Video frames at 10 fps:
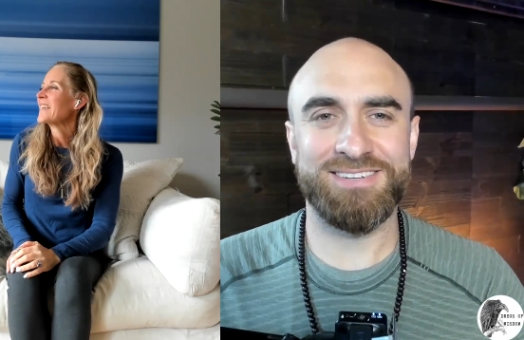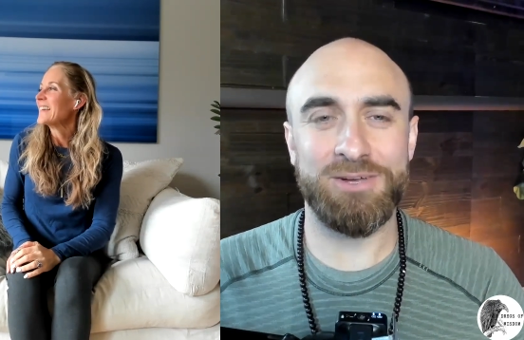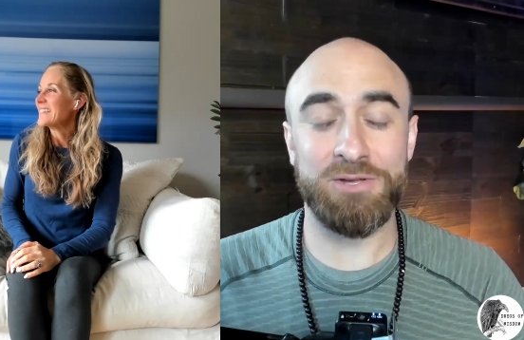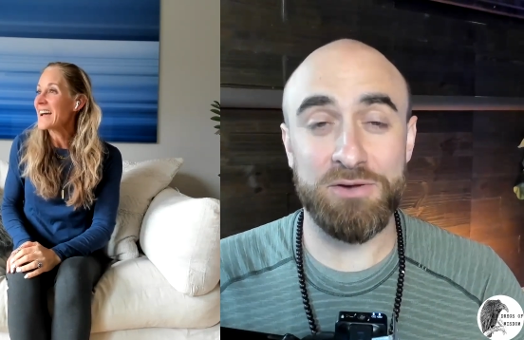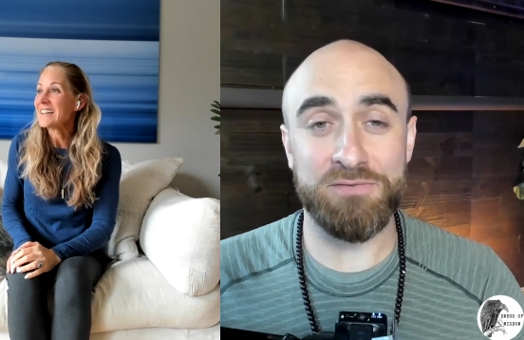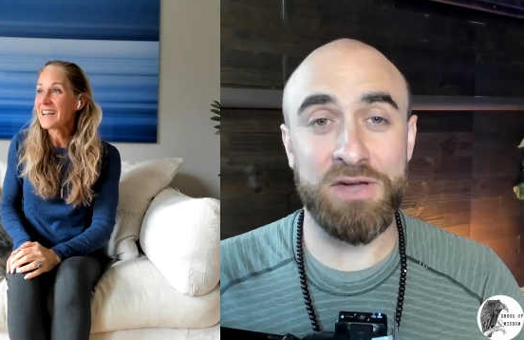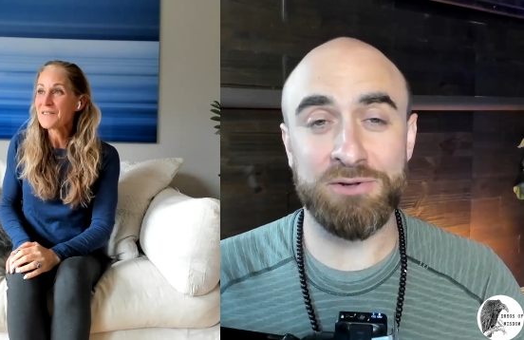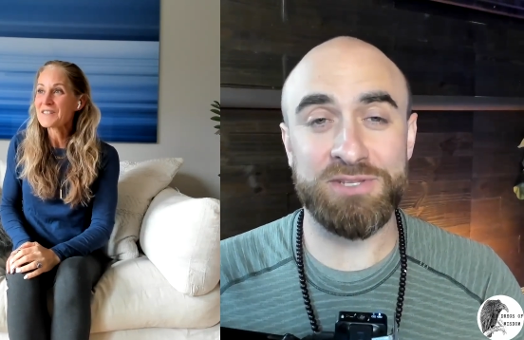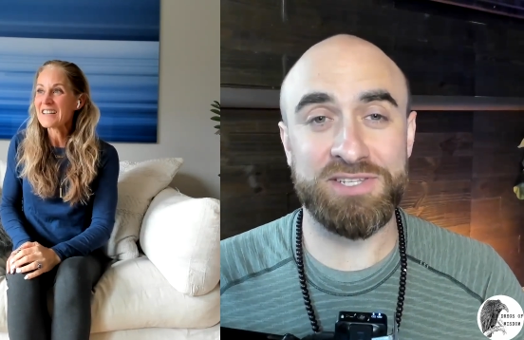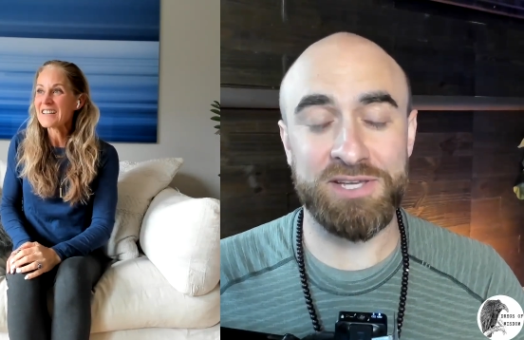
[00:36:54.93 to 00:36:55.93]
Speaker 1: Yeah, like I
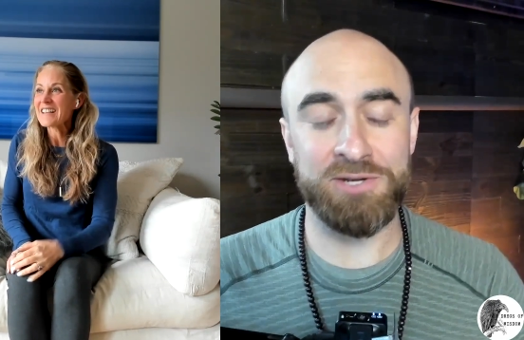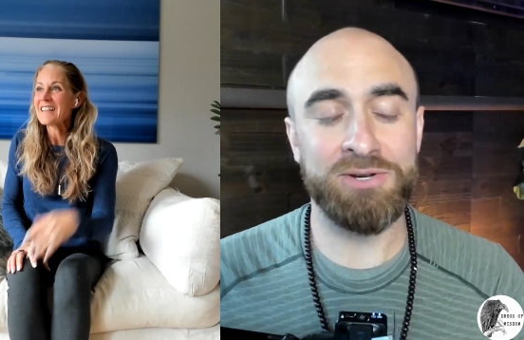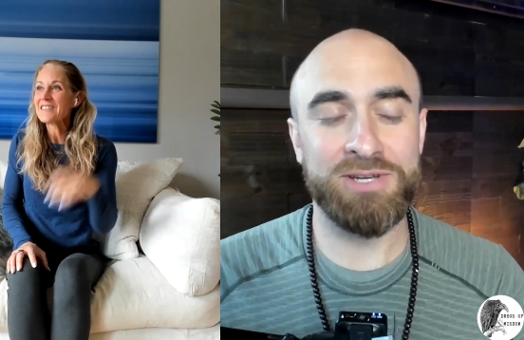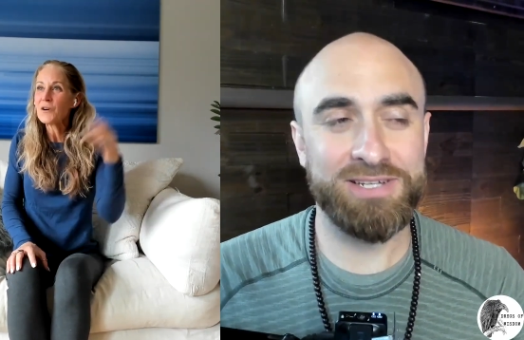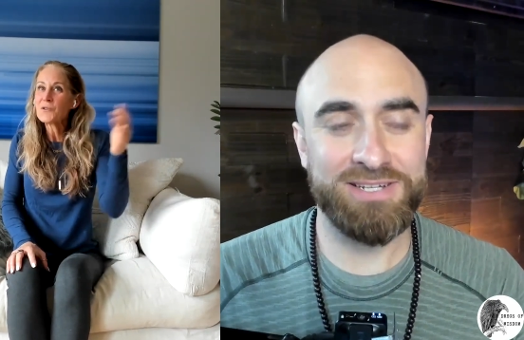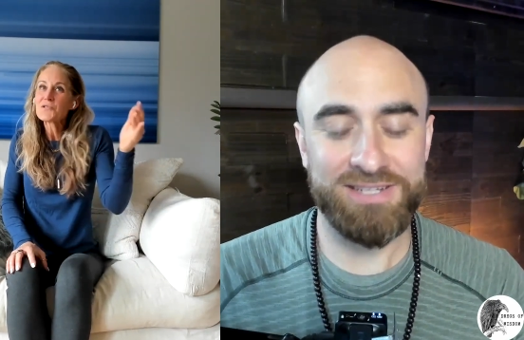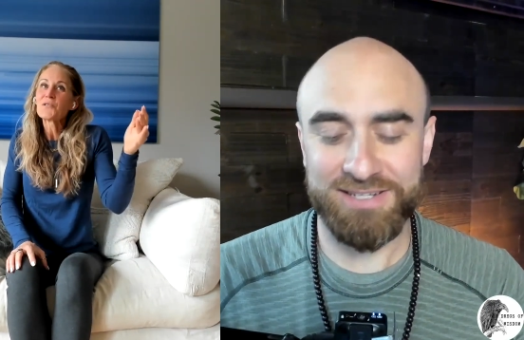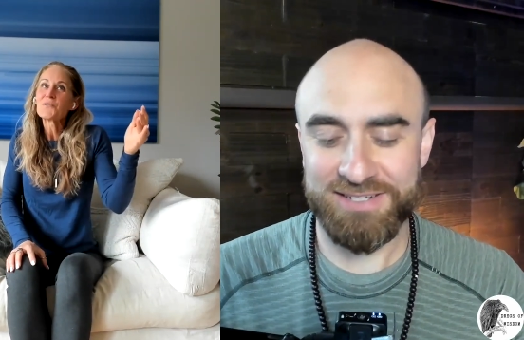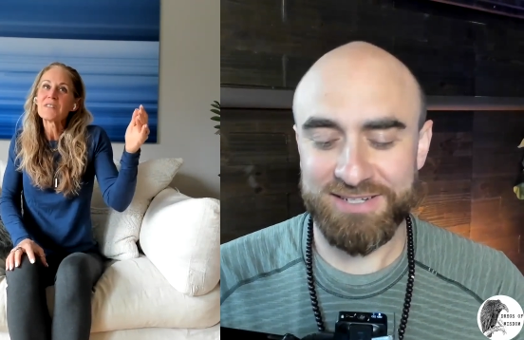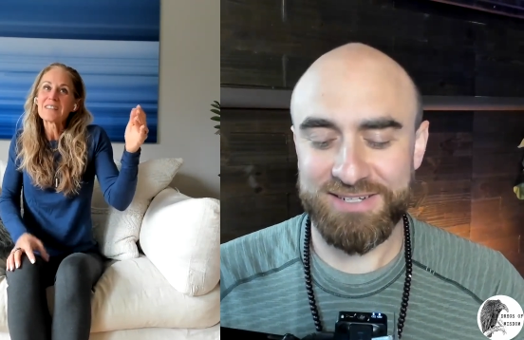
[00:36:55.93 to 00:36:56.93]
was going to say, those
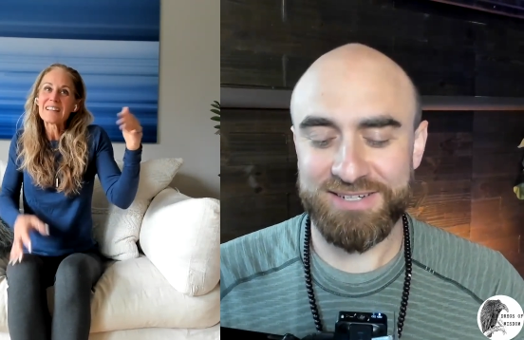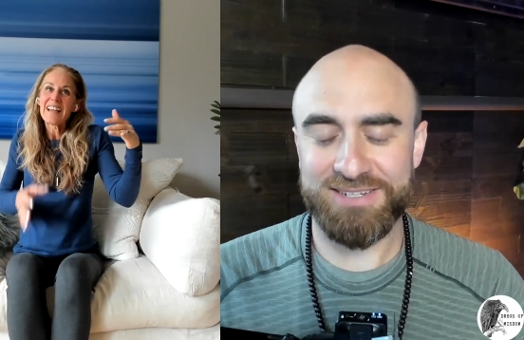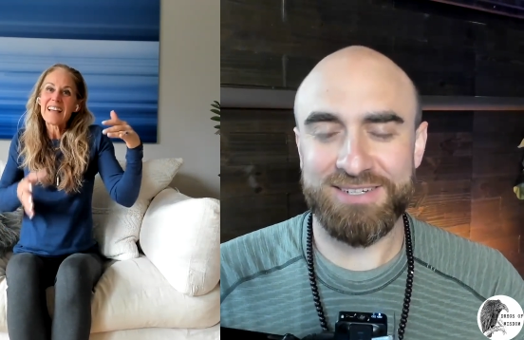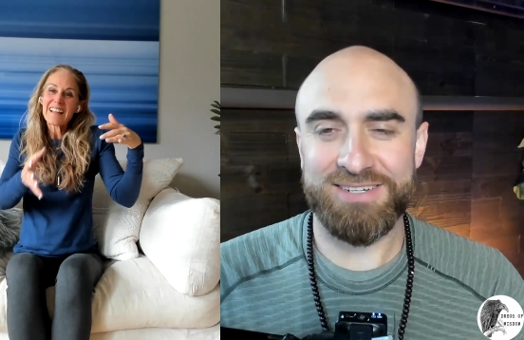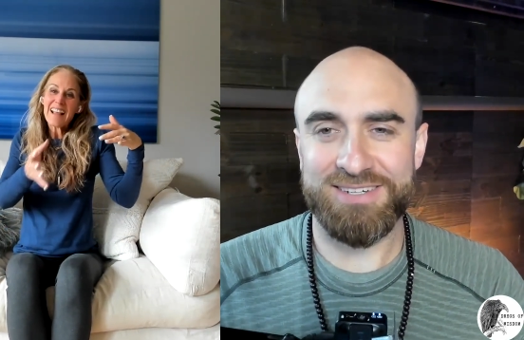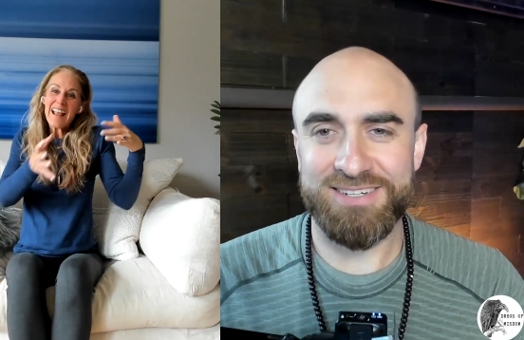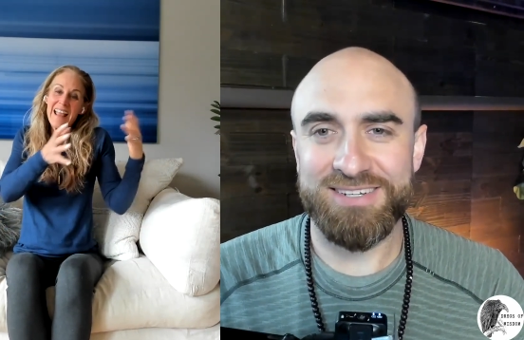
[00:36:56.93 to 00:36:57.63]
are really like